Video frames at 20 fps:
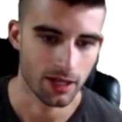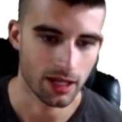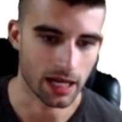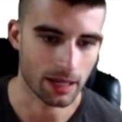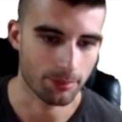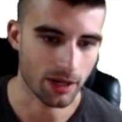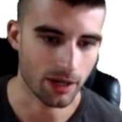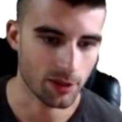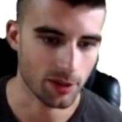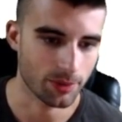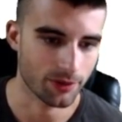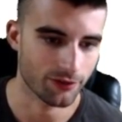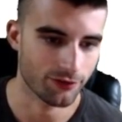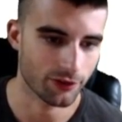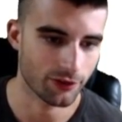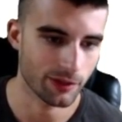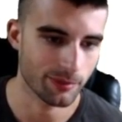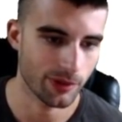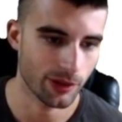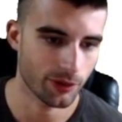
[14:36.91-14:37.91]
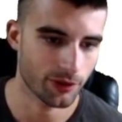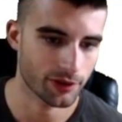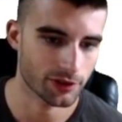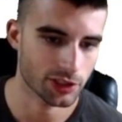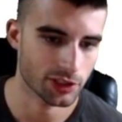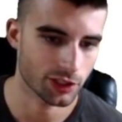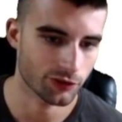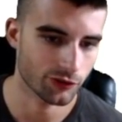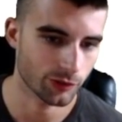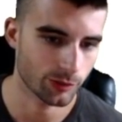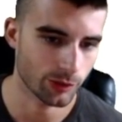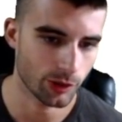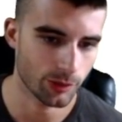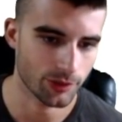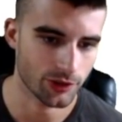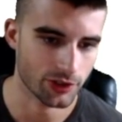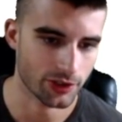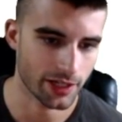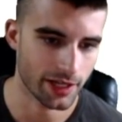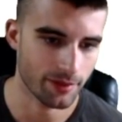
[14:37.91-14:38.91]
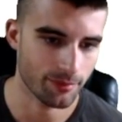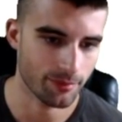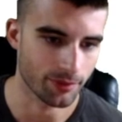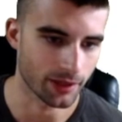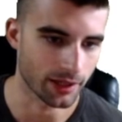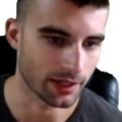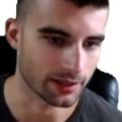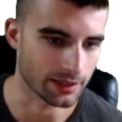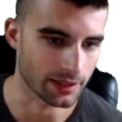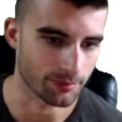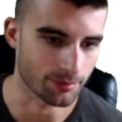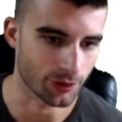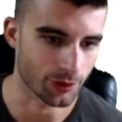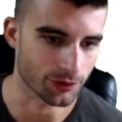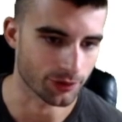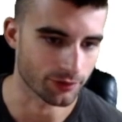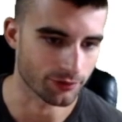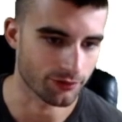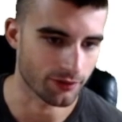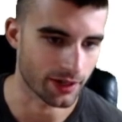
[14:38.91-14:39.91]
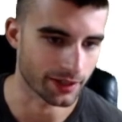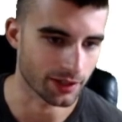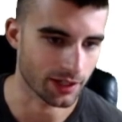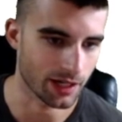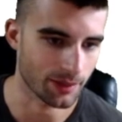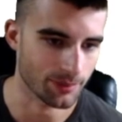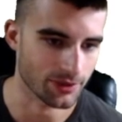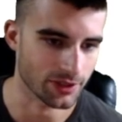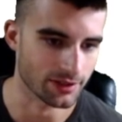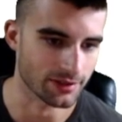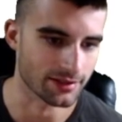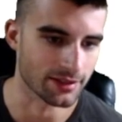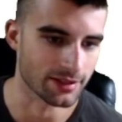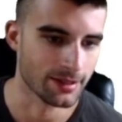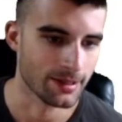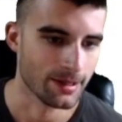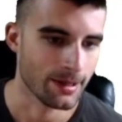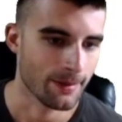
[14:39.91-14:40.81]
I probably prefer Bogaerts over Bo Bichette, but I think both are fine options.